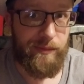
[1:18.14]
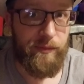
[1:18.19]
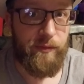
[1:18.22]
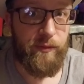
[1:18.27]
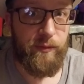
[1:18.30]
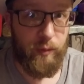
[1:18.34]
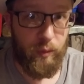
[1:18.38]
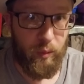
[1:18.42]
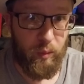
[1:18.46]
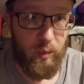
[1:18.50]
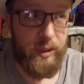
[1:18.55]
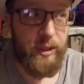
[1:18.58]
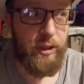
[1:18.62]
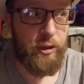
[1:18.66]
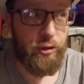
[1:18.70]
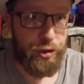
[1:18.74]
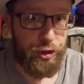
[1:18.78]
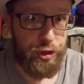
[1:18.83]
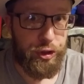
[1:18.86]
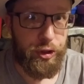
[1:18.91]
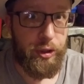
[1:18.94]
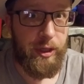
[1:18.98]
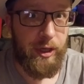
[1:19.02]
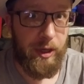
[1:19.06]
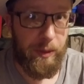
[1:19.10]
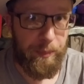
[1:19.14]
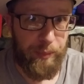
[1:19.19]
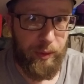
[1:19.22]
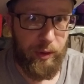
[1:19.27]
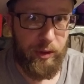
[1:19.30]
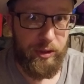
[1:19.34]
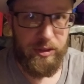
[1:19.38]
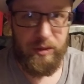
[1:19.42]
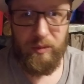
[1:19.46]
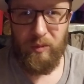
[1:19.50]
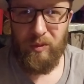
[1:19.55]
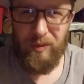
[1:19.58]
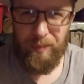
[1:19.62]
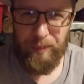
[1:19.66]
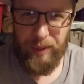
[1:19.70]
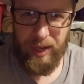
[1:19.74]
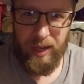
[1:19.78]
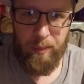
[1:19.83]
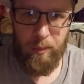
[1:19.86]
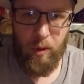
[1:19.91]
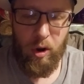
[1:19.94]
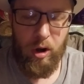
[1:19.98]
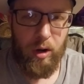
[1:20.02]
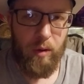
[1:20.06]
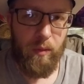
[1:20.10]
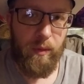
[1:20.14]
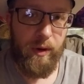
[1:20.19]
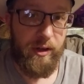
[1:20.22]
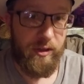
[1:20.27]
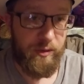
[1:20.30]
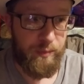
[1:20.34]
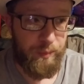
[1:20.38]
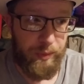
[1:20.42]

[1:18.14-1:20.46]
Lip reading: For real, shooting a person with paint marker rounds.